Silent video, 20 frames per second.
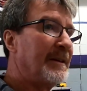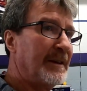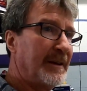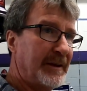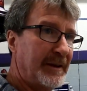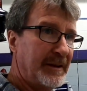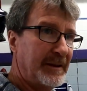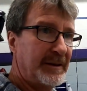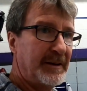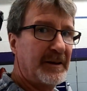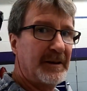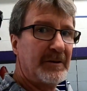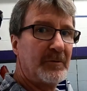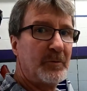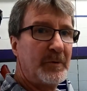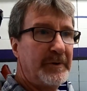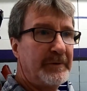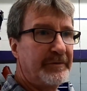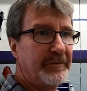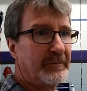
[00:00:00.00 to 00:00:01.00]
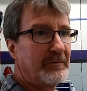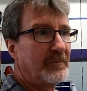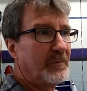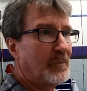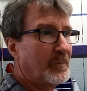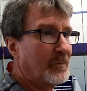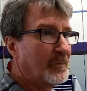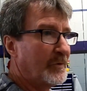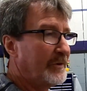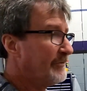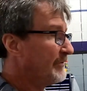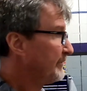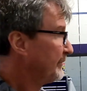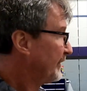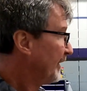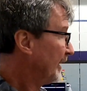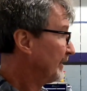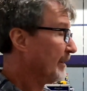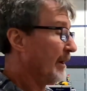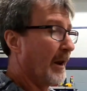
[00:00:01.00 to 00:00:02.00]
and uh, we've we've
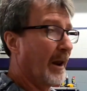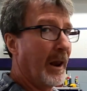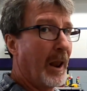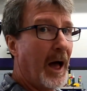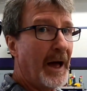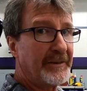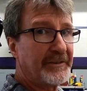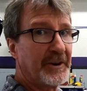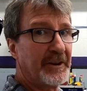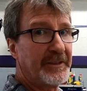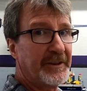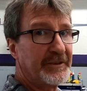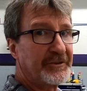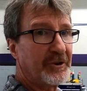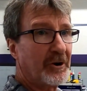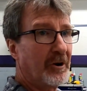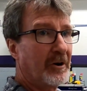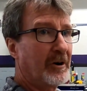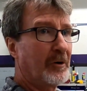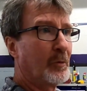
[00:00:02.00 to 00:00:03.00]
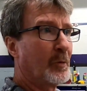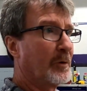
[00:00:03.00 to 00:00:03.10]
done a lot to this car.